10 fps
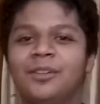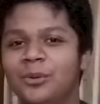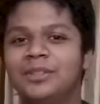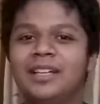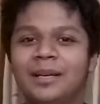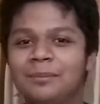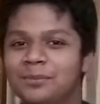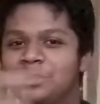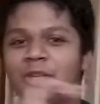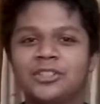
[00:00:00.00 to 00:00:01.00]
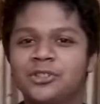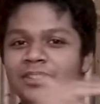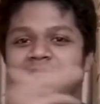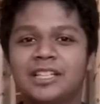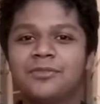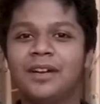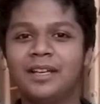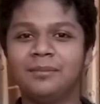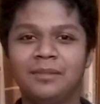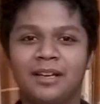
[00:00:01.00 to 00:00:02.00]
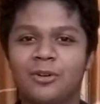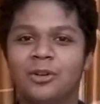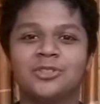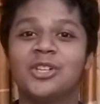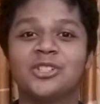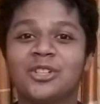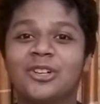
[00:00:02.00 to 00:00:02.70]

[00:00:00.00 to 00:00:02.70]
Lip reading: You know, they are structured, that's why they are called structured